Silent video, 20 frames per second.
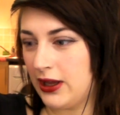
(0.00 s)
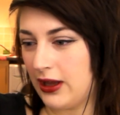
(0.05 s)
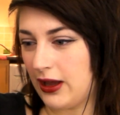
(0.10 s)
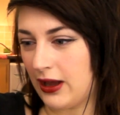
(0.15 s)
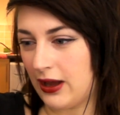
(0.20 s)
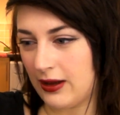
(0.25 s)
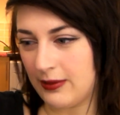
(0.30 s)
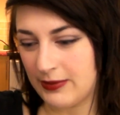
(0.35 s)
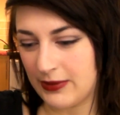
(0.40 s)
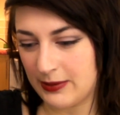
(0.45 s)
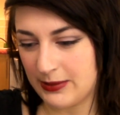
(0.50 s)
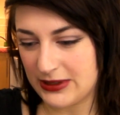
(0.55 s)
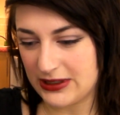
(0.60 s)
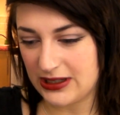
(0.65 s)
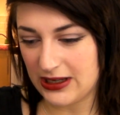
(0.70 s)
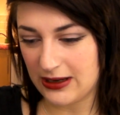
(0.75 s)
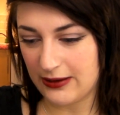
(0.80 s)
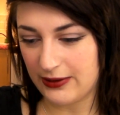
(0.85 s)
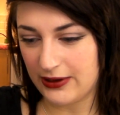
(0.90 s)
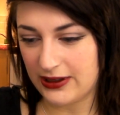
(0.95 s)
The
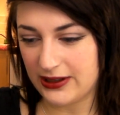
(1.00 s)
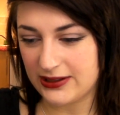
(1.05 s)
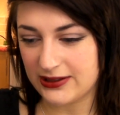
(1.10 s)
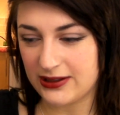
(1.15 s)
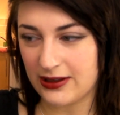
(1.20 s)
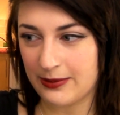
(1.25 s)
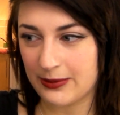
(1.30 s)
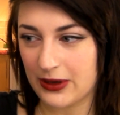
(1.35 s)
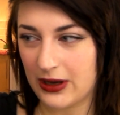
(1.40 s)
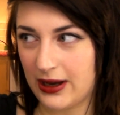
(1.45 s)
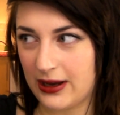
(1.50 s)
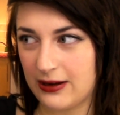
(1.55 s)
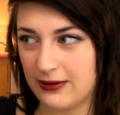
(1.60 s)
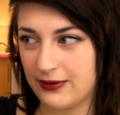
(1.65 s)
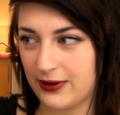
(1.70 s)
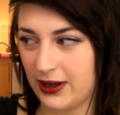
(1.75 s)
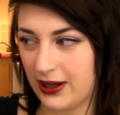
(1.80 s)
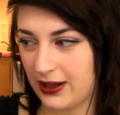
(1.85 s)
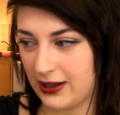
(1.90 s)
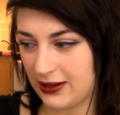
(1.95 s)
material is some kind of
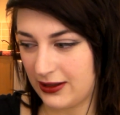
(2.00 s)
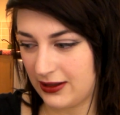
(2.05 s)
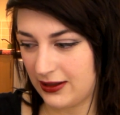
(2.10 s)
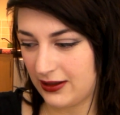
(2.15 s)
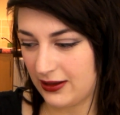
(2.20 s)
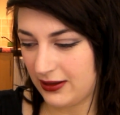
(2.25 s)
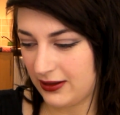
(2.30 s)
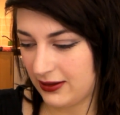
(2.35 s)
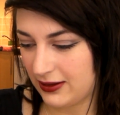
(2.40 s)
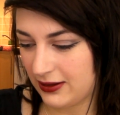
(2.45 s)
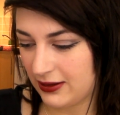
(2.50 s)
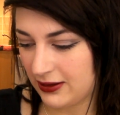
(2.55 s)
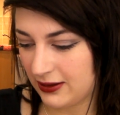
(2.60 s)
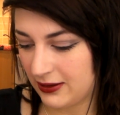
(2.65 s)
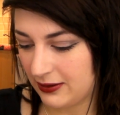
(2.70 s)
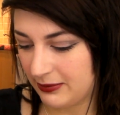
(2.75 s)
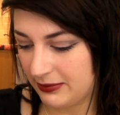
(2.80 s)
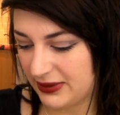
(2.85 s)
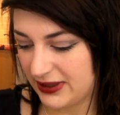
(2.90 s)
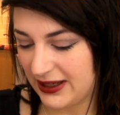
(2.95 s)
like
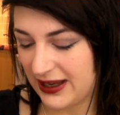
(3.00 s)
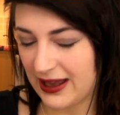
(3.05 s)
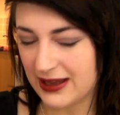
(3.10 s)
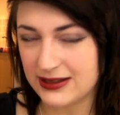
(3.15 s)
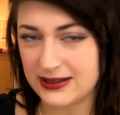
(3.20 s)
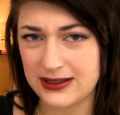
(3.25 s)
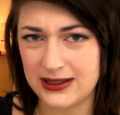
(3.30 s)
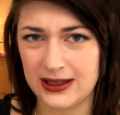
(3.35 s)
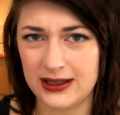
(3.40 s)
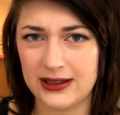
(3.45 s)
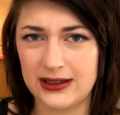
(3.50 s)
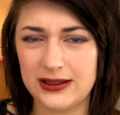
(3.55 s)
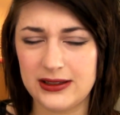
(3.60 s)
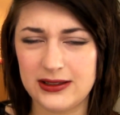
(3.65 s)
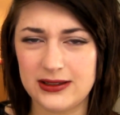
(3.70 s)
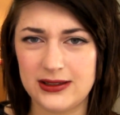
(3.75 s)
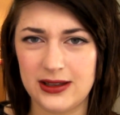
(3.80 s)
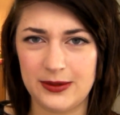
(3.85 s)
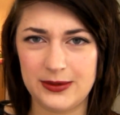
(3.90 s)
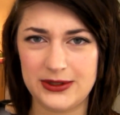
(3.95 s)
plastic
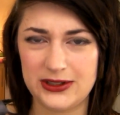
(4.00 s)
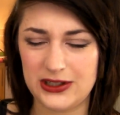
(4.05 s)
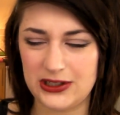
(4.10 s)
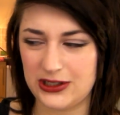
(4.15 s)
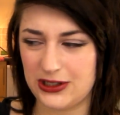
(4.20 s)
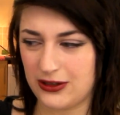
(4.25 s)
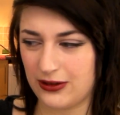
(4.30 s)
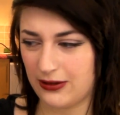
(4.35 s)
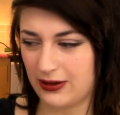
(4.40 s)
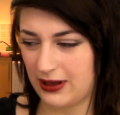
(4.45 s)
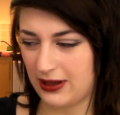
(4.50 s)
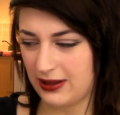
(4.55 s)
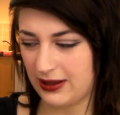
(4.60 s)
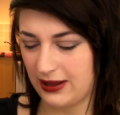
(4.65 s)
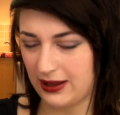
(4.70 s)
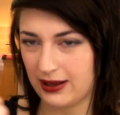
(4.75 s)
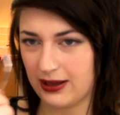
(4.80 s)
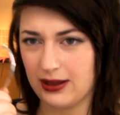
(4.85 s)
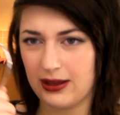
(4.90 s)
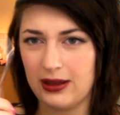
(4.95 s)
substitute, I
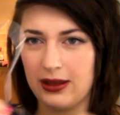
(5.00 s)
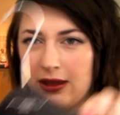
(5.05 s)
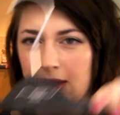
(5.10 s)
think,